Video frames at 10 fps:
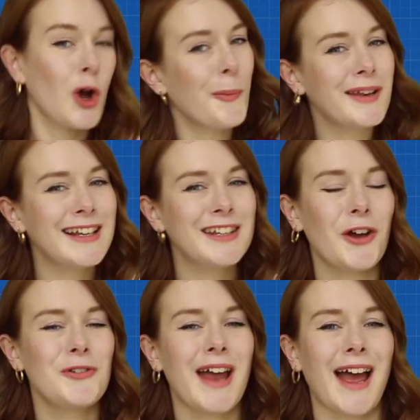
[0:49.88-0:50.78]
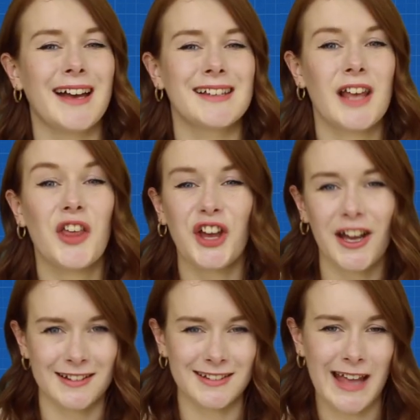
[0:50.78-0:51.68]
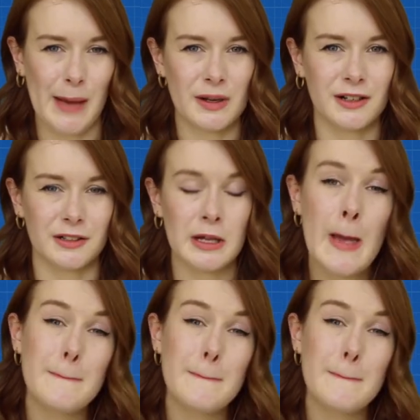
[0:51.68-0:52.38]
commonly known as the cuddle chemical,